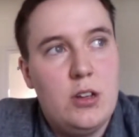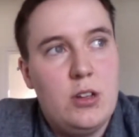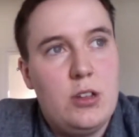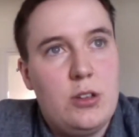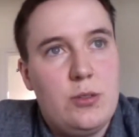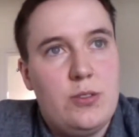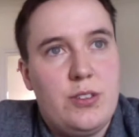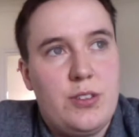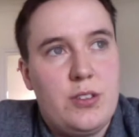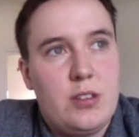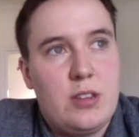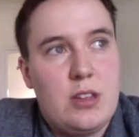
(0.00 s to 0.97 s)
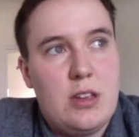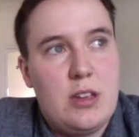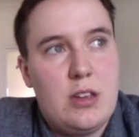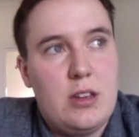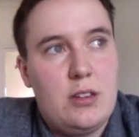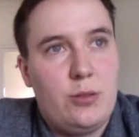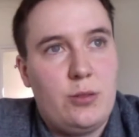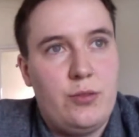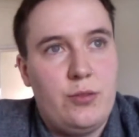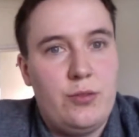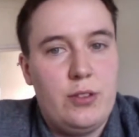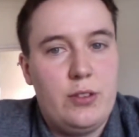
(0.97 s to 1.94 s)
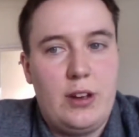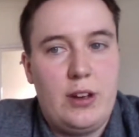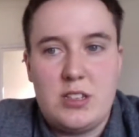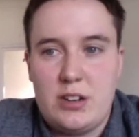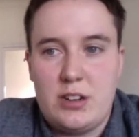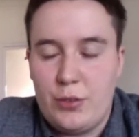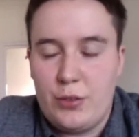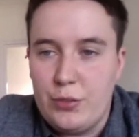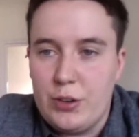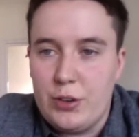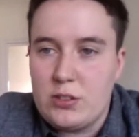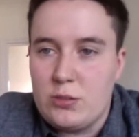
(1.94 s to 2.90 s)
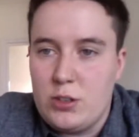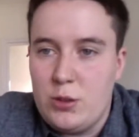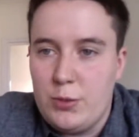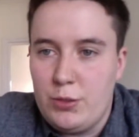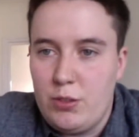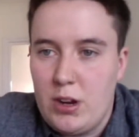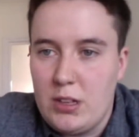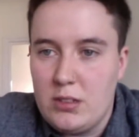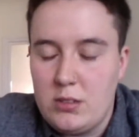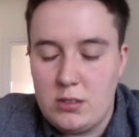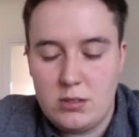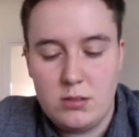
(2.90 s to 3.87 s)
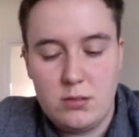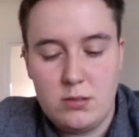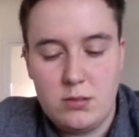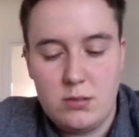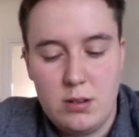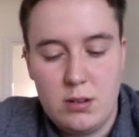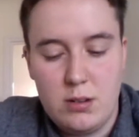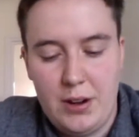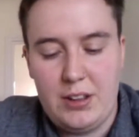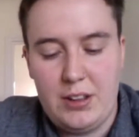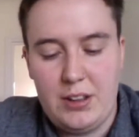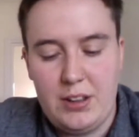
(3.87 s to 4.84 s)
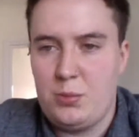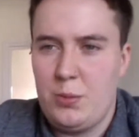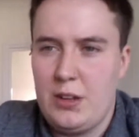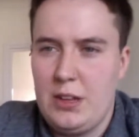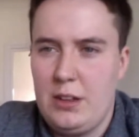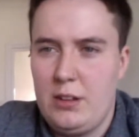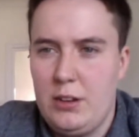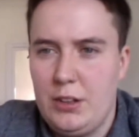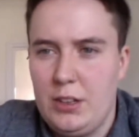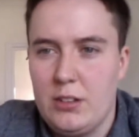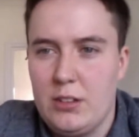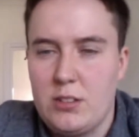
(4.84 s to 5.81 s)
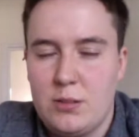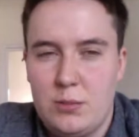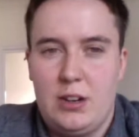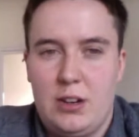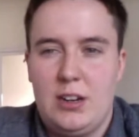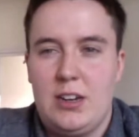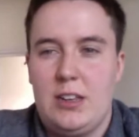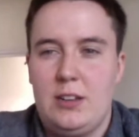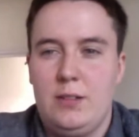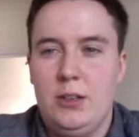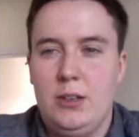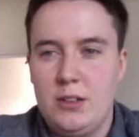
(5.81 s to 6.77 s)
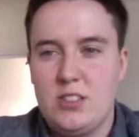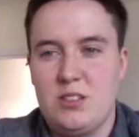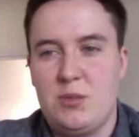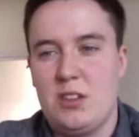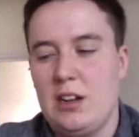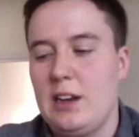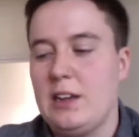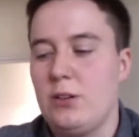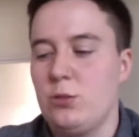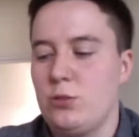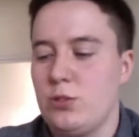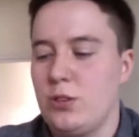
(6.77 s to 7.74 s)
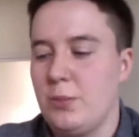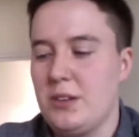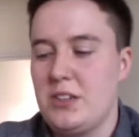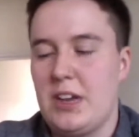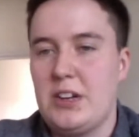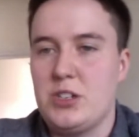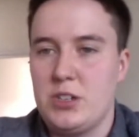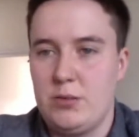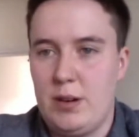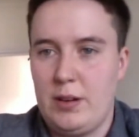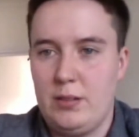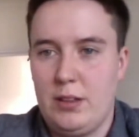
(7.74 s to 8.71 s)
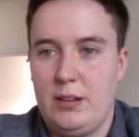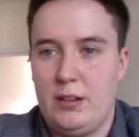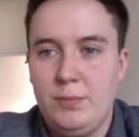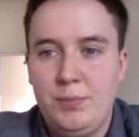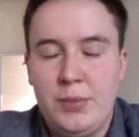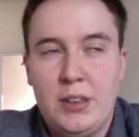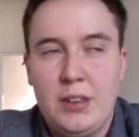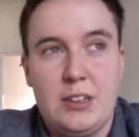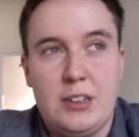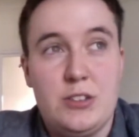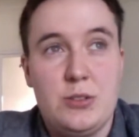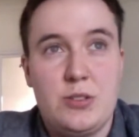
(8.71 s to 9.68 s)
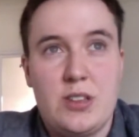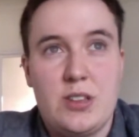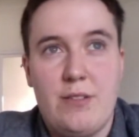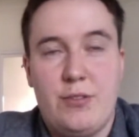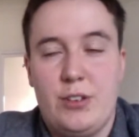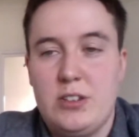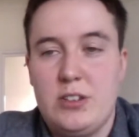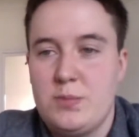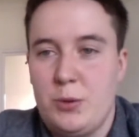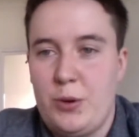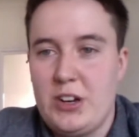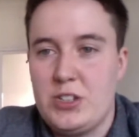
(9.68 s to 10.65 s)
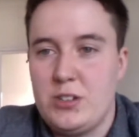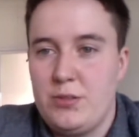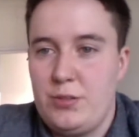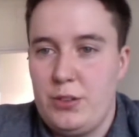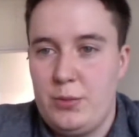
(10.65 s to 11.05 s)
used the sort of the idea of universal human rights. And I think is probably looking at some kind of some of the legal documentation around that, and has used that for inspiration for a